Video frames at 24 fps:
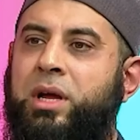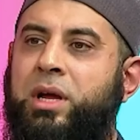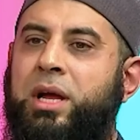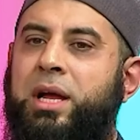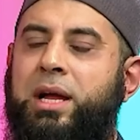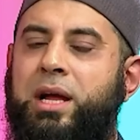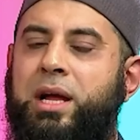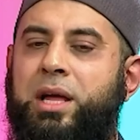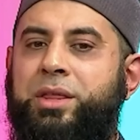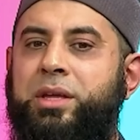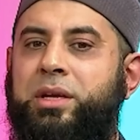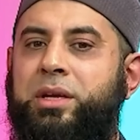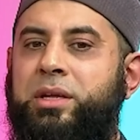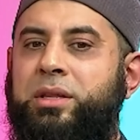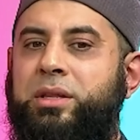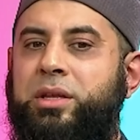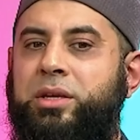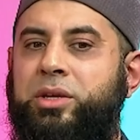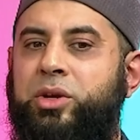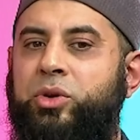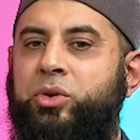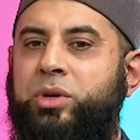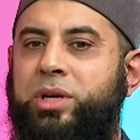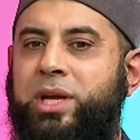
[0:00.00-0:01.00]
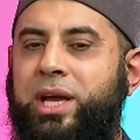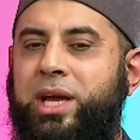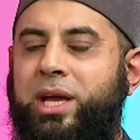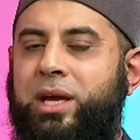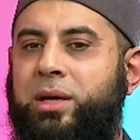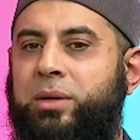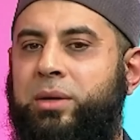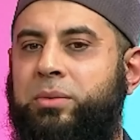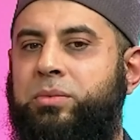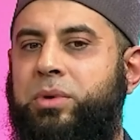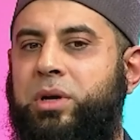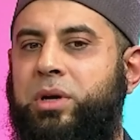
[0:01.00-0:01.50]
I think in the
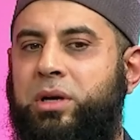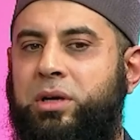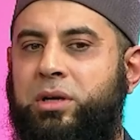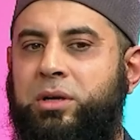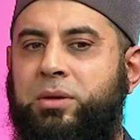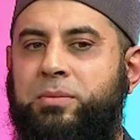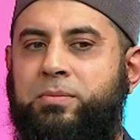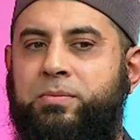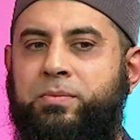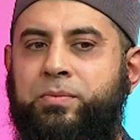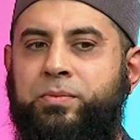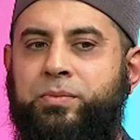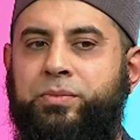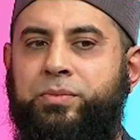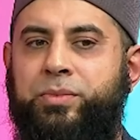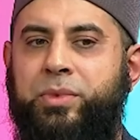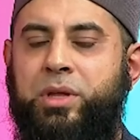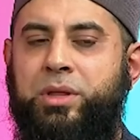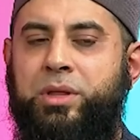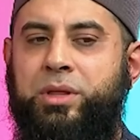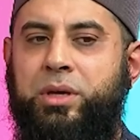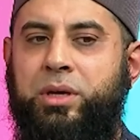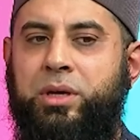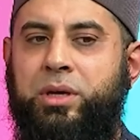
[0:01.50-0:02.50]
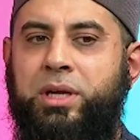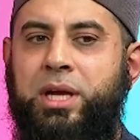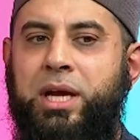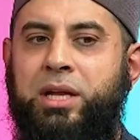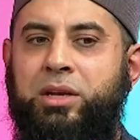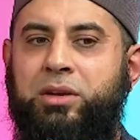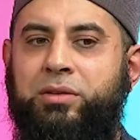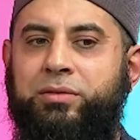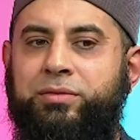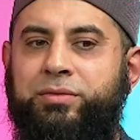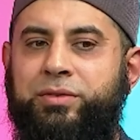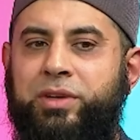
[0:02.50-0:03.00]
UK, the kind
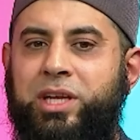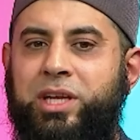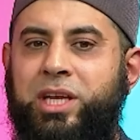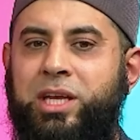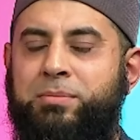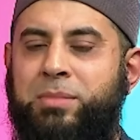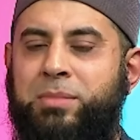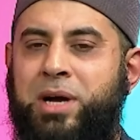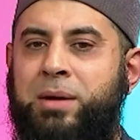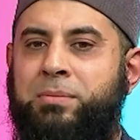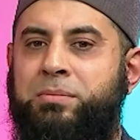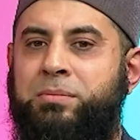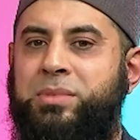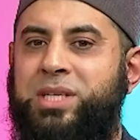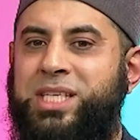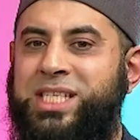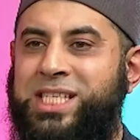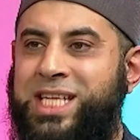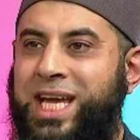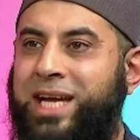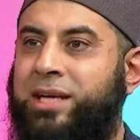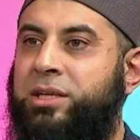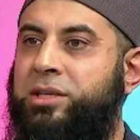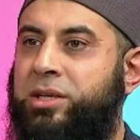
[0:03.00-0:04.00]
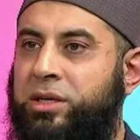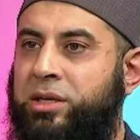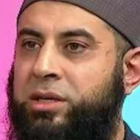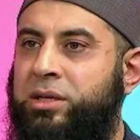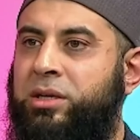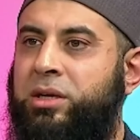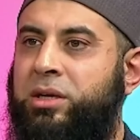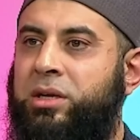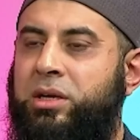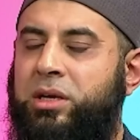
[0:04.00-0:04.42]
of imam sector,